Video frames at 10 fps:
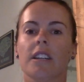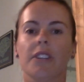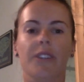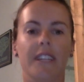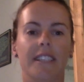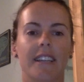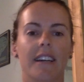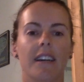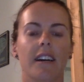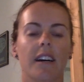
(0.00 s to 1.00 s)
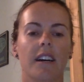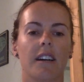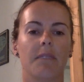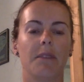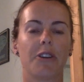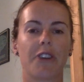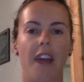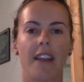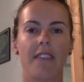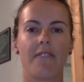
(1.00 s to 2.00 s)
you need to be
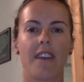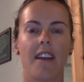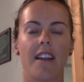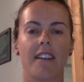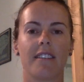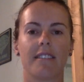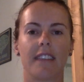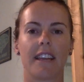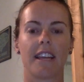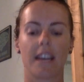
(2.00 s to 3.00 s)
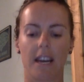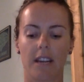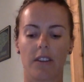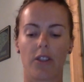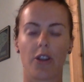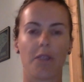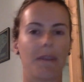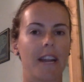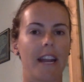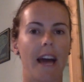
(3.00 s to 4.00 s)
creative, then taking a 30
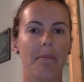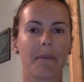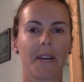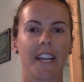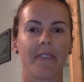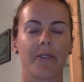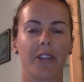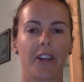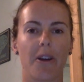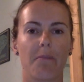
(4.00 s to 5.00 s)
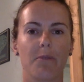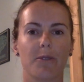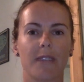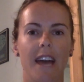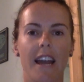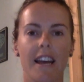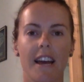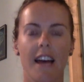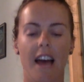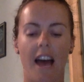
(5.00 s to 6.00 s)
minute nap can really help boost that.
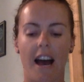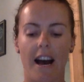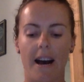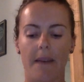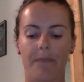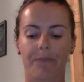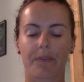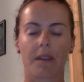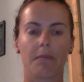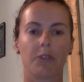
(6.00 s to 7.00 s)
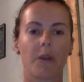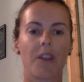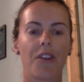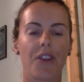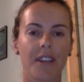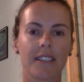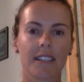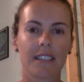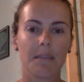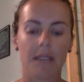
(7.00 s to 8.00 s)
Um, between 30 and
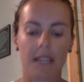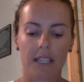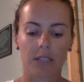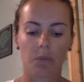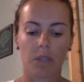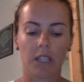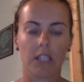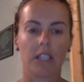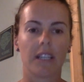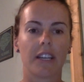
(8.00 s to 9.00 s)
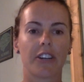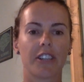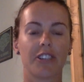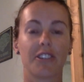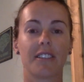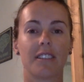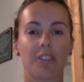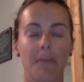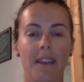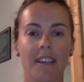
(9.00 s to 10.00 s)
60 minutes will increase your
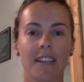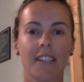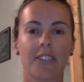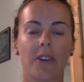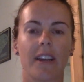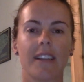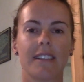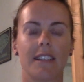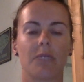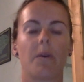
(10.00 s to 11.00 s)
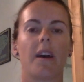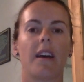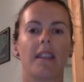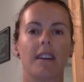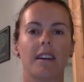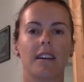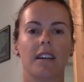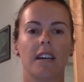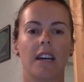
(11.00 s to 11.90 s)
decision making. So, I guess that's where the